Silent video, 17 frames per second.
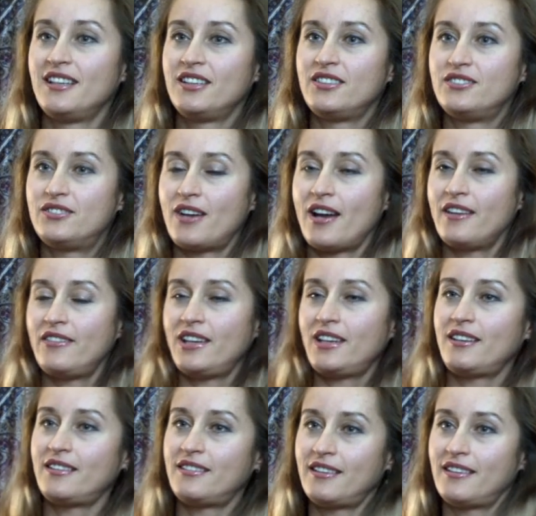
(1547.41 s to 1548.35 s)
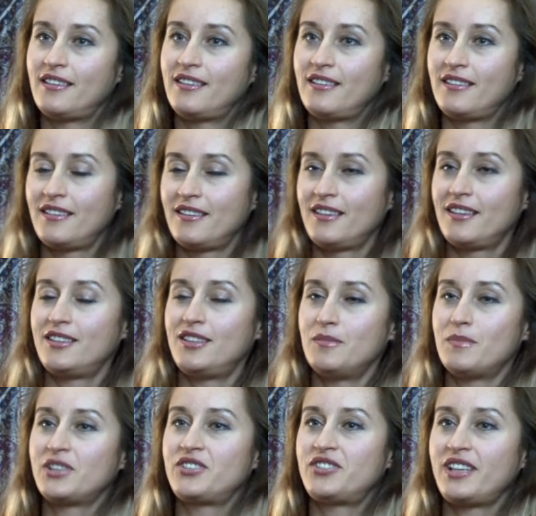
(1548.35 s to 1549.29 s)
driving the
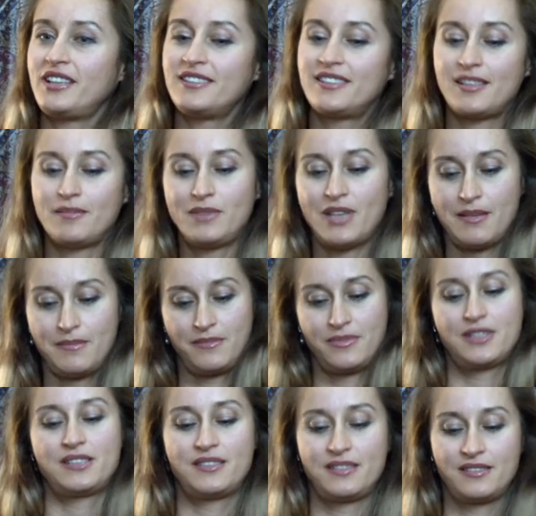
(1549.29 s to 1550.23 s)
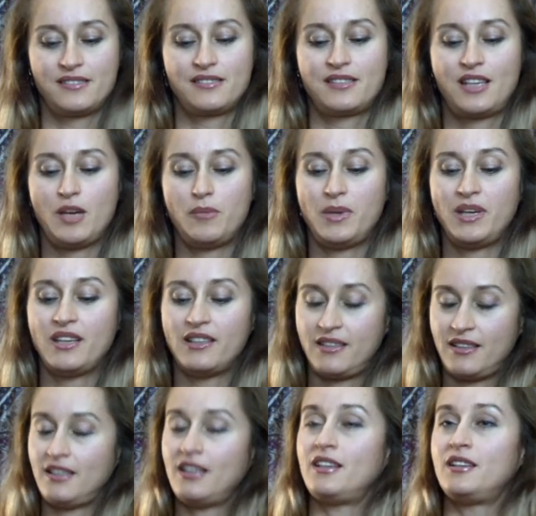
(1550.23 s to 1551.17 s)
machine, sometimes keeping it
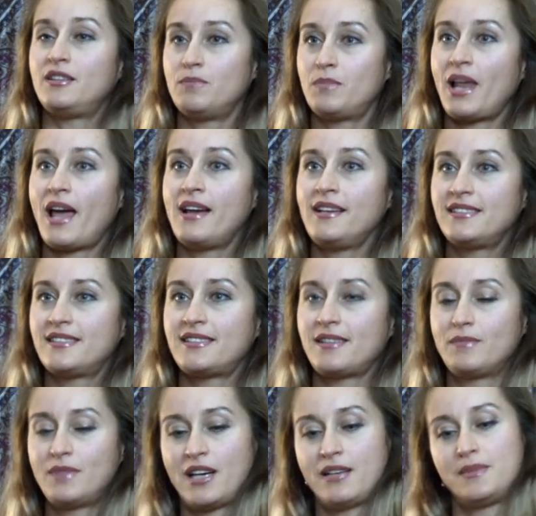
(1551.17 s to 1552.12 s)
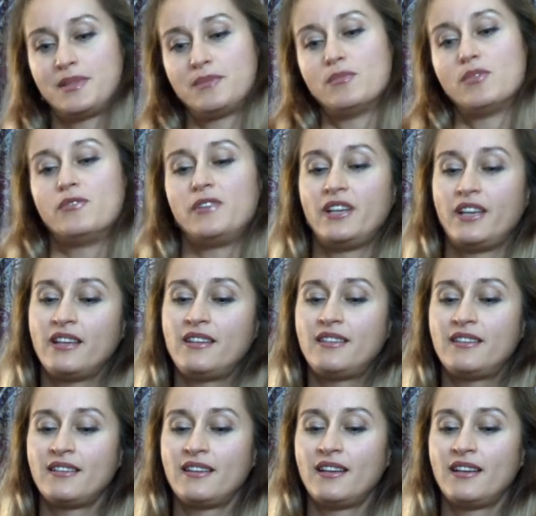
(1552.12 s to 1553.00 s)
in place, sometimes moving it.